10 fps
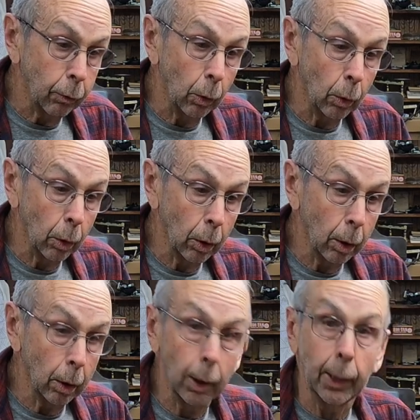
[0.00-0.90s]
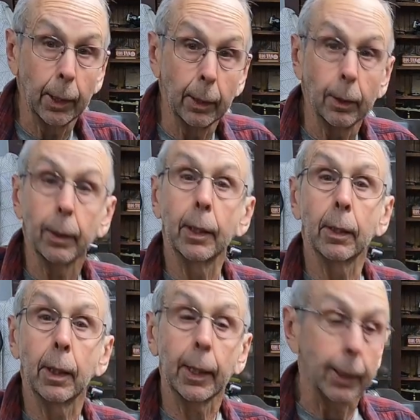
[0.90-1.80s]
for and things
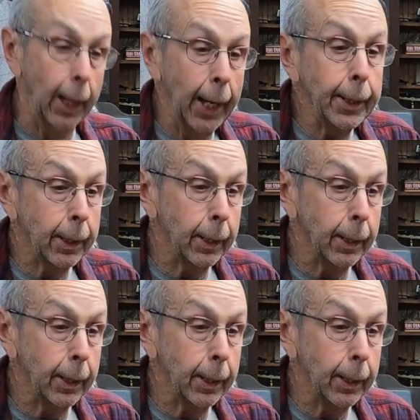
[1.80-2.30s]
like that.